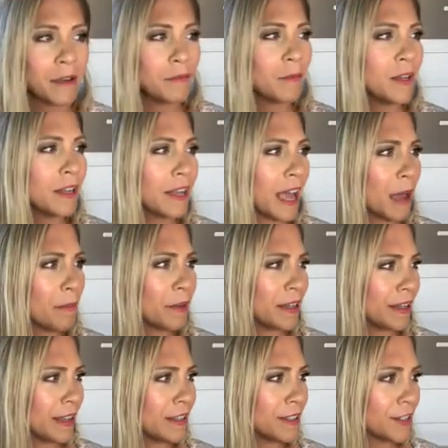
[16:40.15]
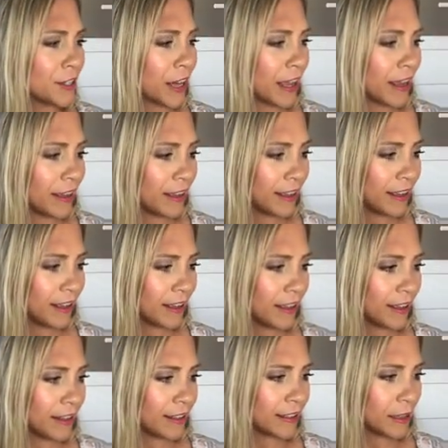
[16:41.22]
What happened yesterday?
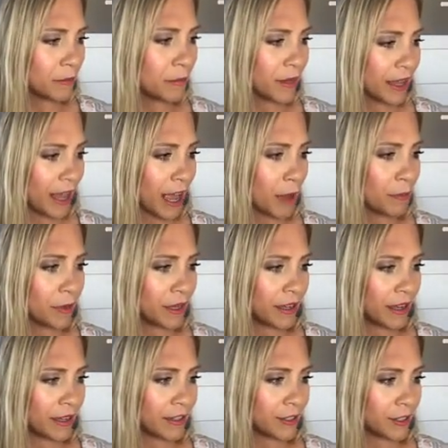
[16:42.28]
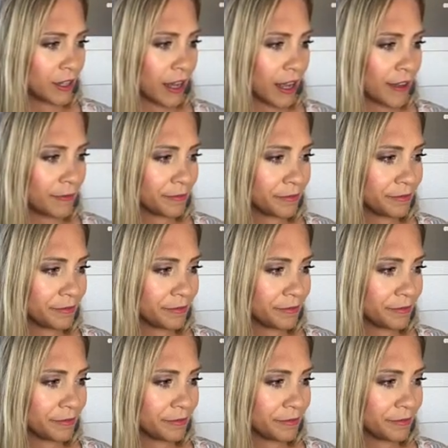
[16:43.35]
Something happened yesterday